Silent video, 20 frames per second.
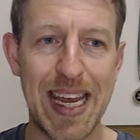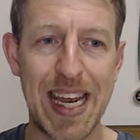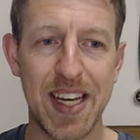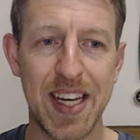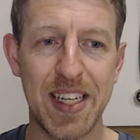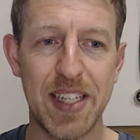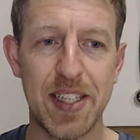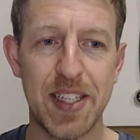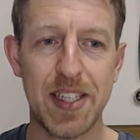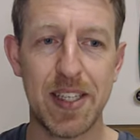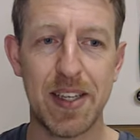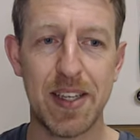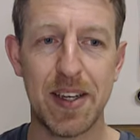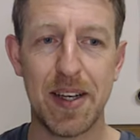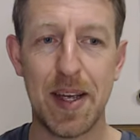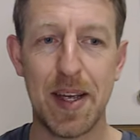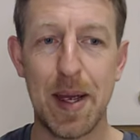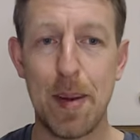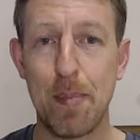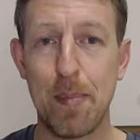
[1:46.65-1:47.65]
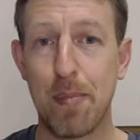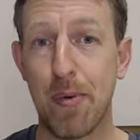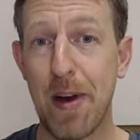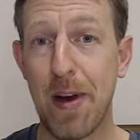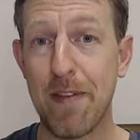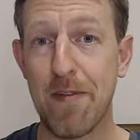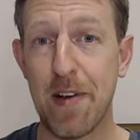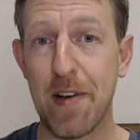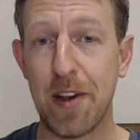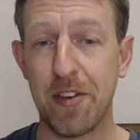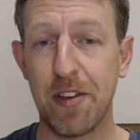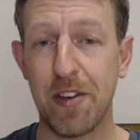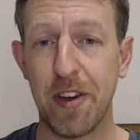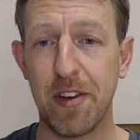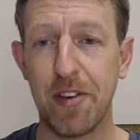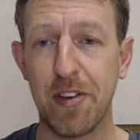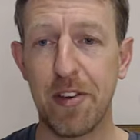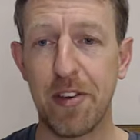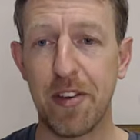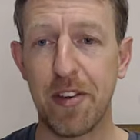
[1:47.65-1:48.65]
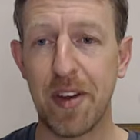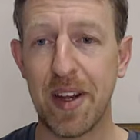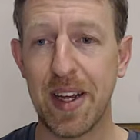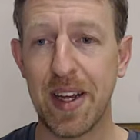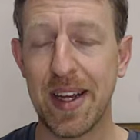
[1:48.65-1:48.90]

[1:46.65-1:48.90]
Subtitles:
Edit, Preferences,